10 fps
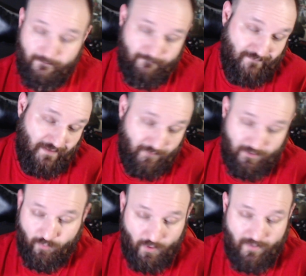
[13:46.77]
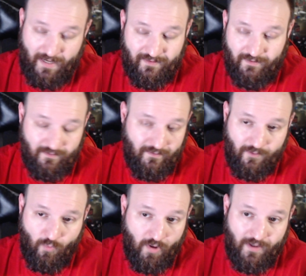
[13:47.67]
I mean, to bring back the
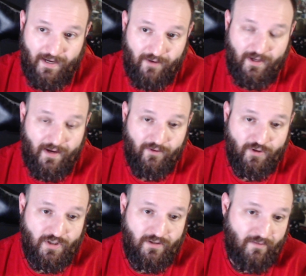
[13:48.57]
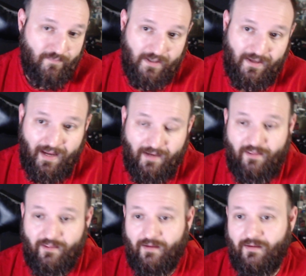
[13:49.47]
working out analogy, you can pick
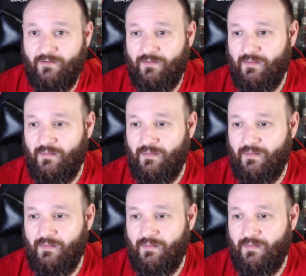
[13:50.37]
anything.